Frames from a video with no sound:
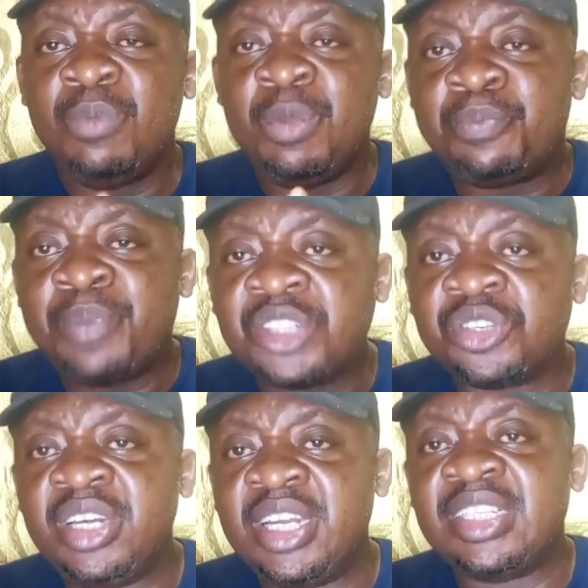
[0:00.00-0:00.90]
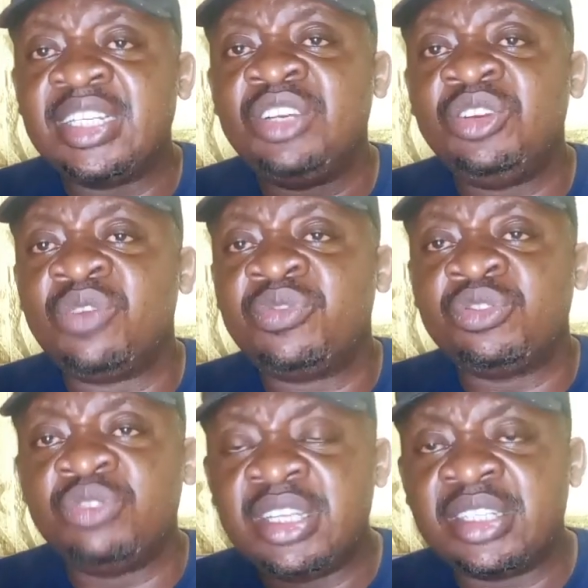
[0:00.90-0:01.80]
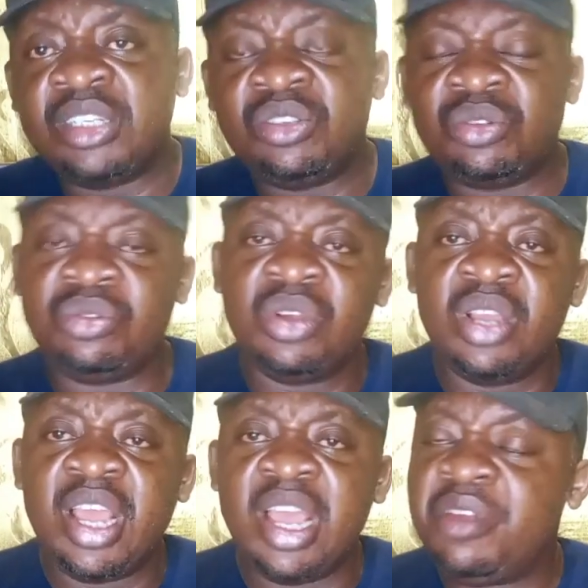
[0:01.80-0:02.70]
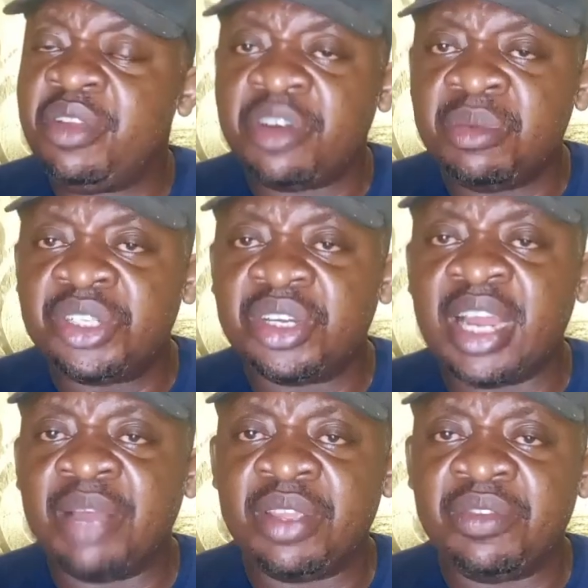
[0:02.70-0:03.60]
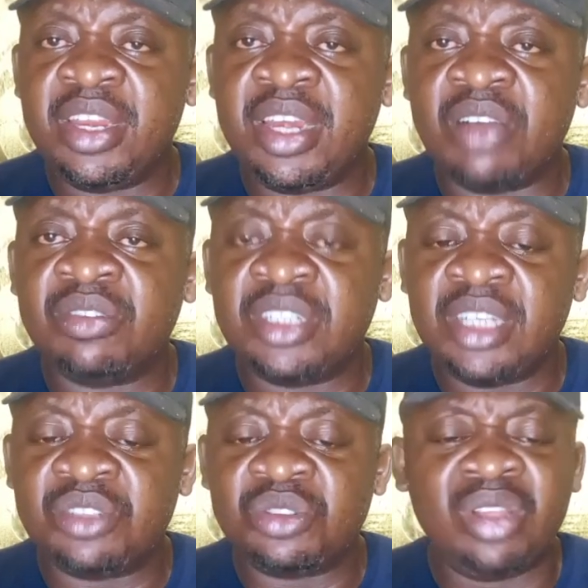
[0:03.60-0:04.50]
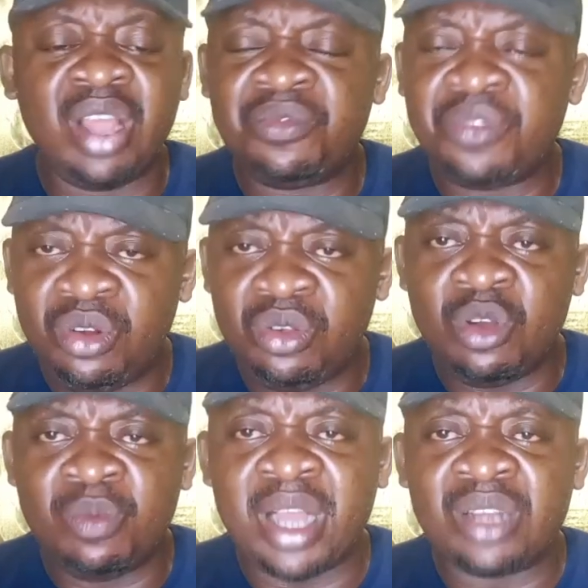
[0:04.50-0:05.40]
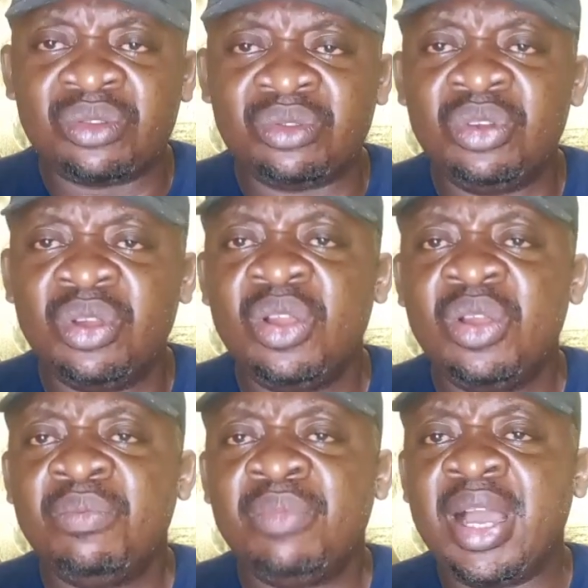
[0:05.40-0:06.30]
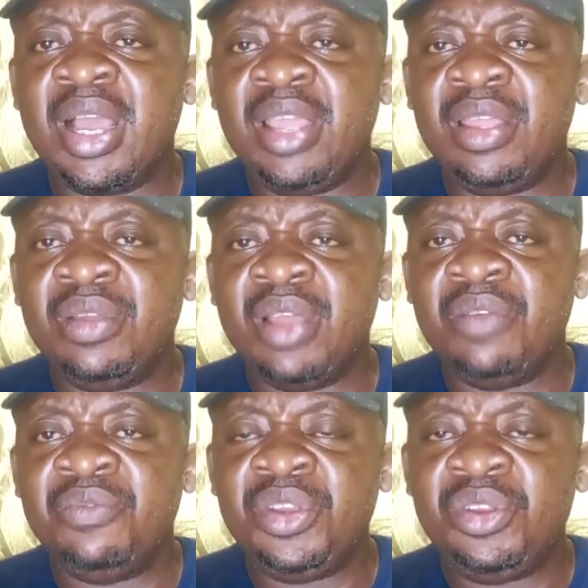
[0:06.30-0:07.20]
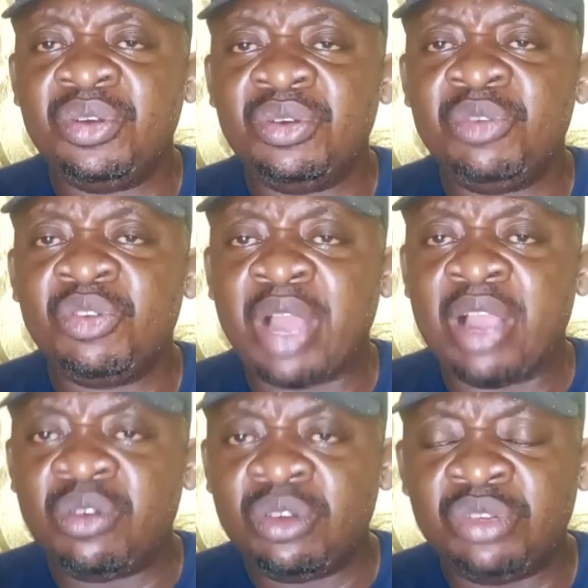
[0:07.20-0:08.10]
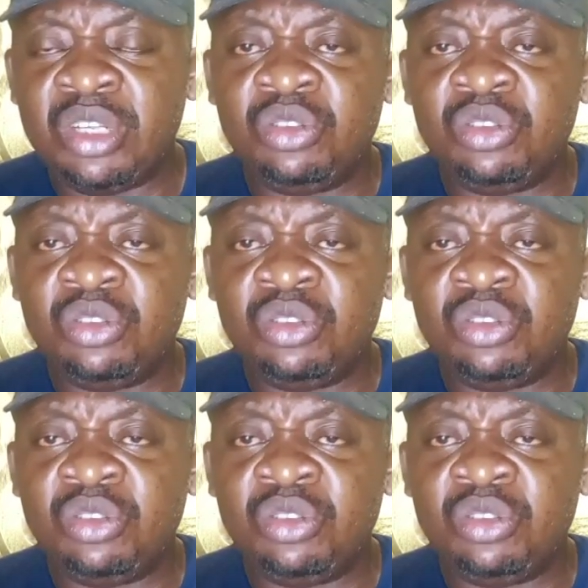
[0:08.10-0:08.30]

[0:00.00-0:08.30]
be passionate enough to listen to every information I'm giving out here. So you can go back to my video. You can go to the